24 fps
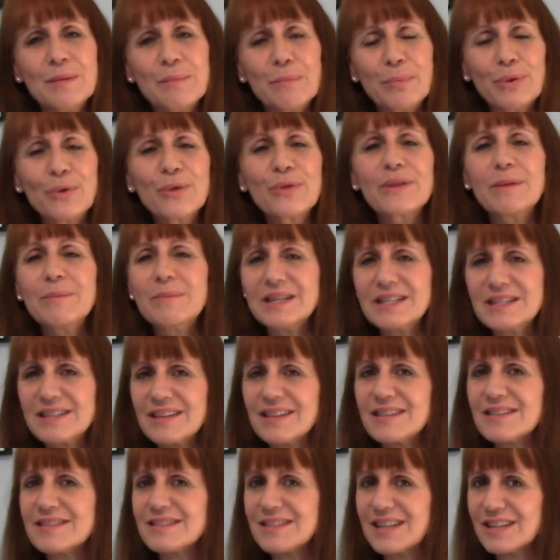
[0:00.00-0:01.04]
pull them into
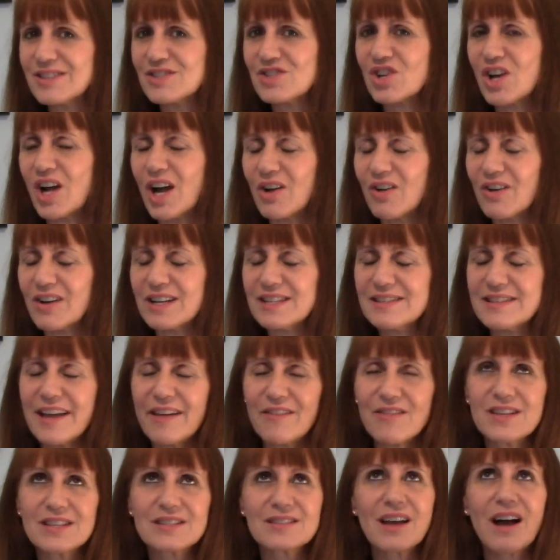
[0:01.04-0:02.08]
the sixth chakra because they
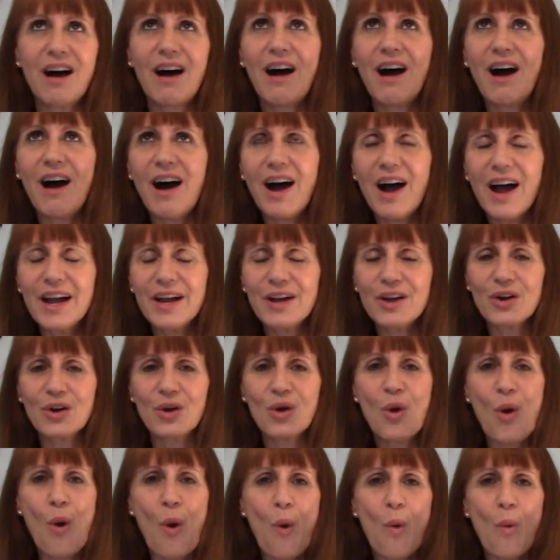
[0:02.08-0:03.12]
have this
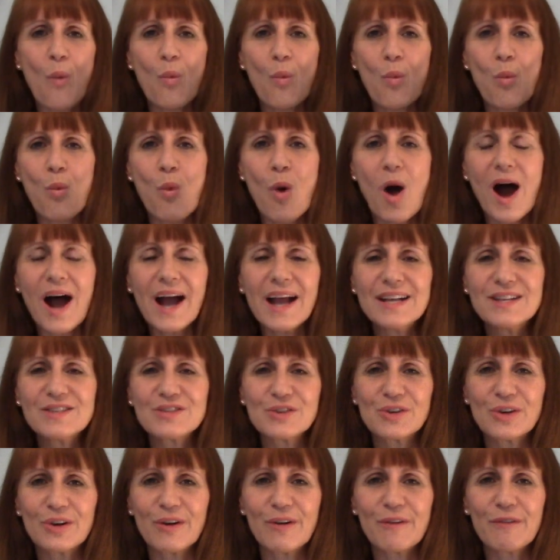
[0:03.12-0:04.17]
higher,
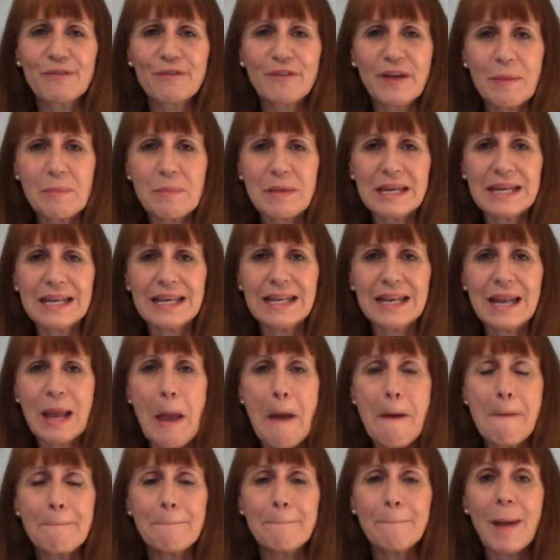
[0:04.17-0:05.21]
wiser, feminine
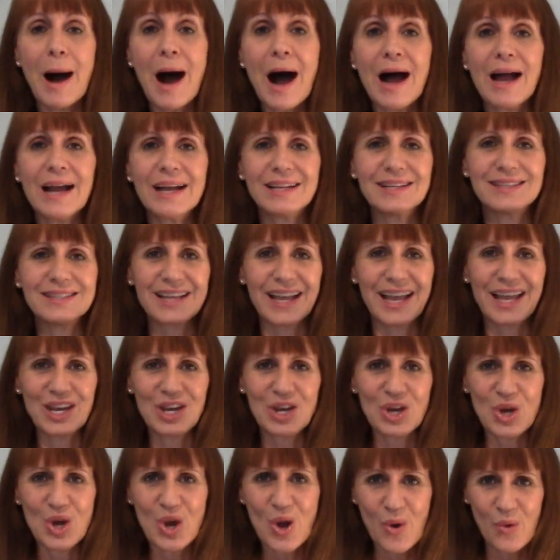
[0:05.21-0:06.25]
mind
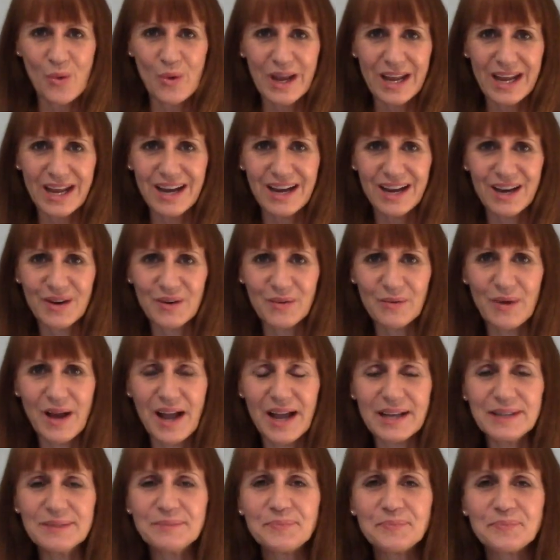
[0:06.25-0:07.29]
and knowing,
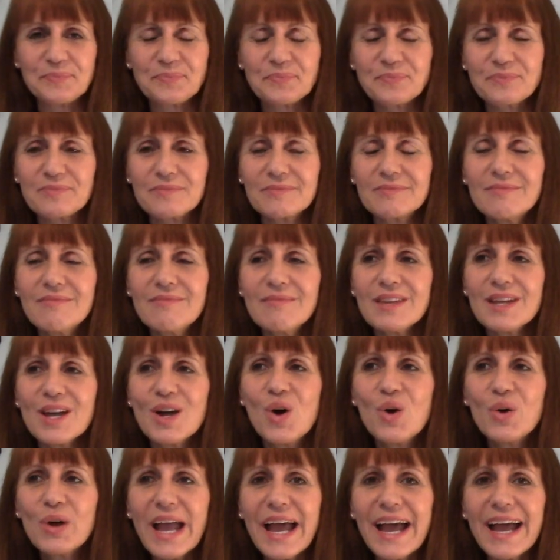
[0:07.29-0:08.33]
right?
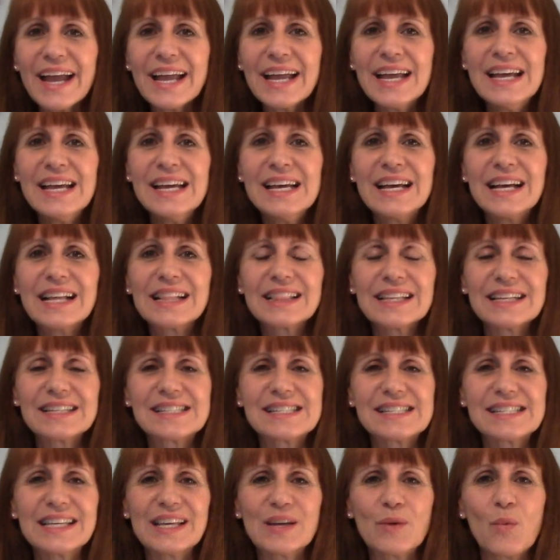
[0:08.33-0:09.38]
Okay,
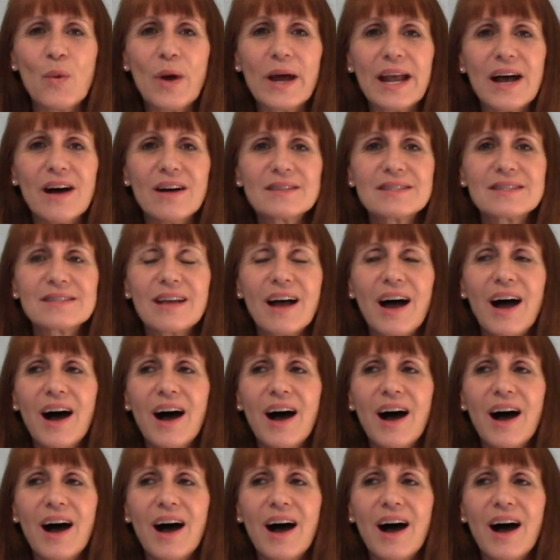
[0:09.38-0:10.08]
let's see, what else?